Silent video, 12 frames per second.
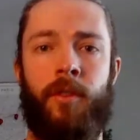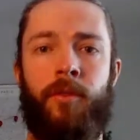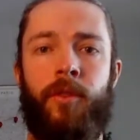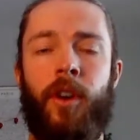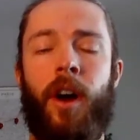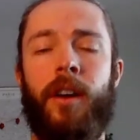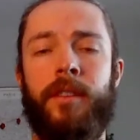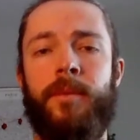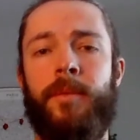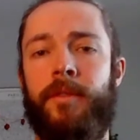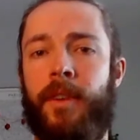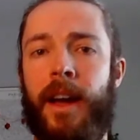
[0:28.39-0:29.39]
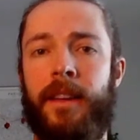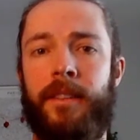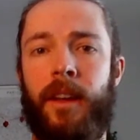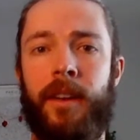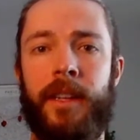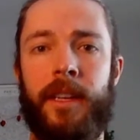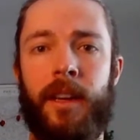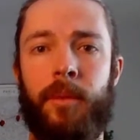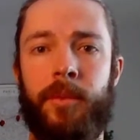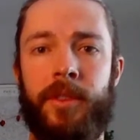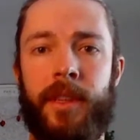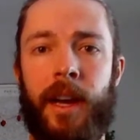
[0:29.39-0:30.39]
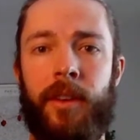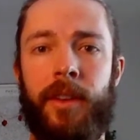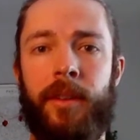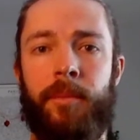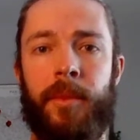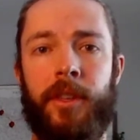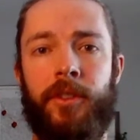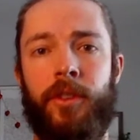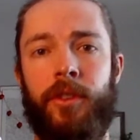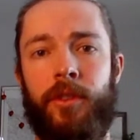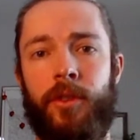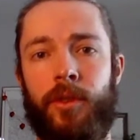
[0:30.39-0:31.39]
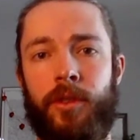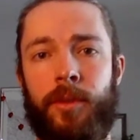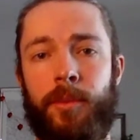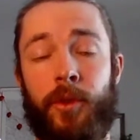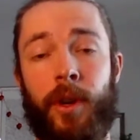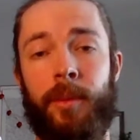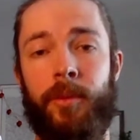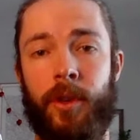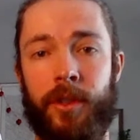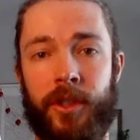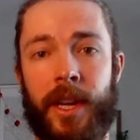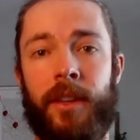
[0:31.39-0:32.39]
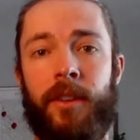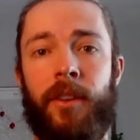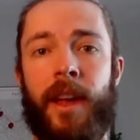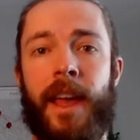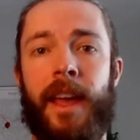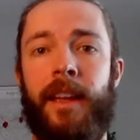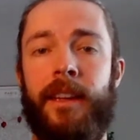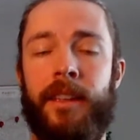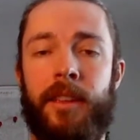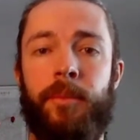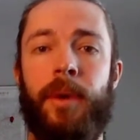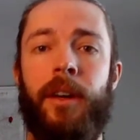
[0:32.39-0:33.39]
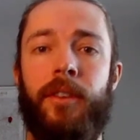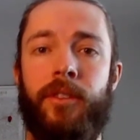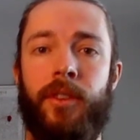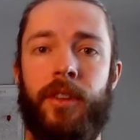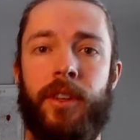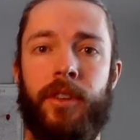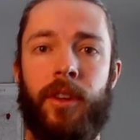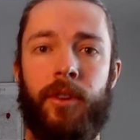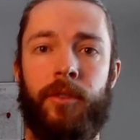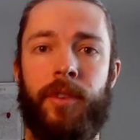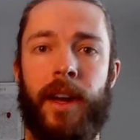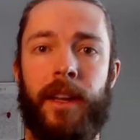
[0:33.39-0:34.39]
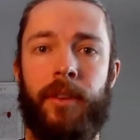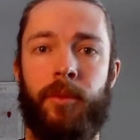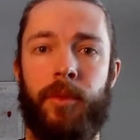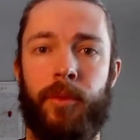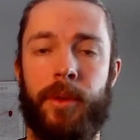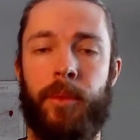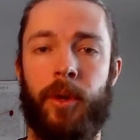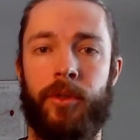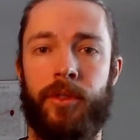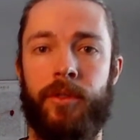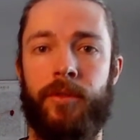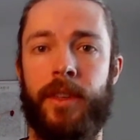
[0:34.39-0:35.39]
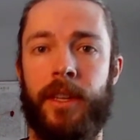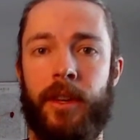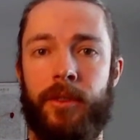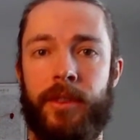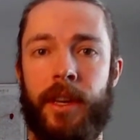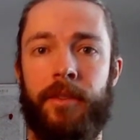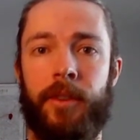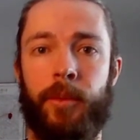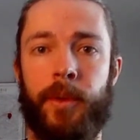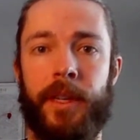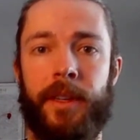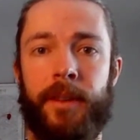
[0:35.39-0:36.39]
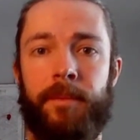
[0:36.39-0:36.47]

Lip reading: For awesome advice on e-commerce accounting, make sure to subscribe to our channel and hit the bell so that you're notified when we post new videos every week.